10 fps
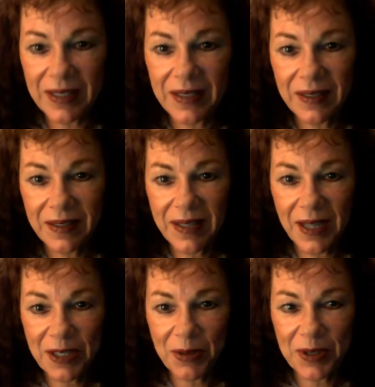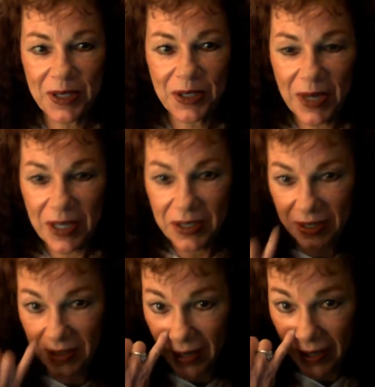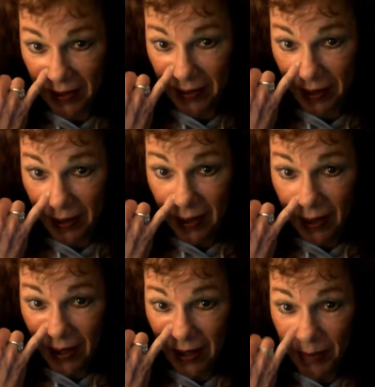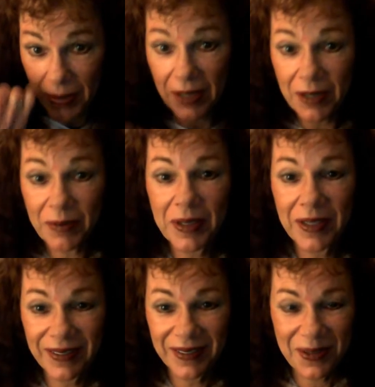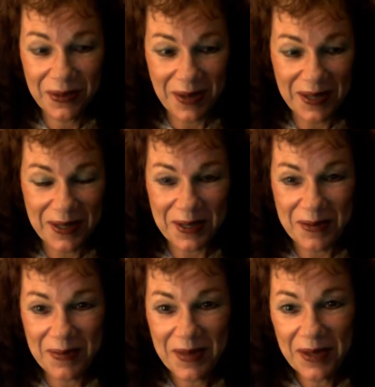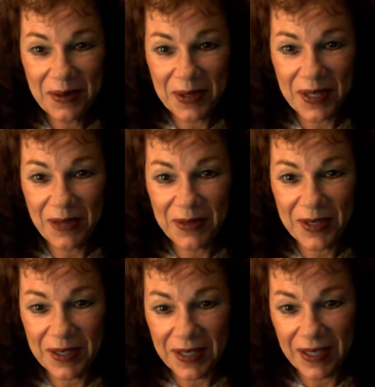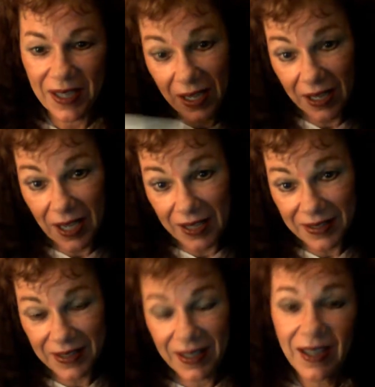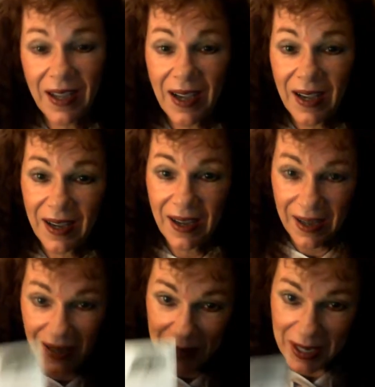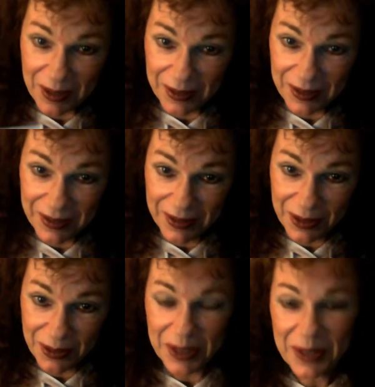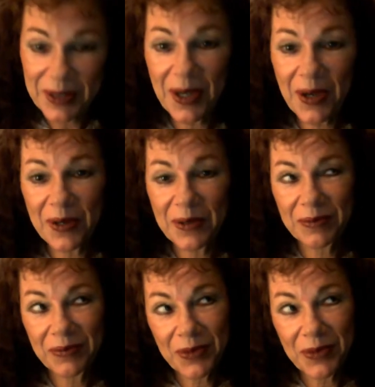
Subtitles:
in desperate situation, and I hung up on them and threatened them with the FCC. Because about 3 weeks ago,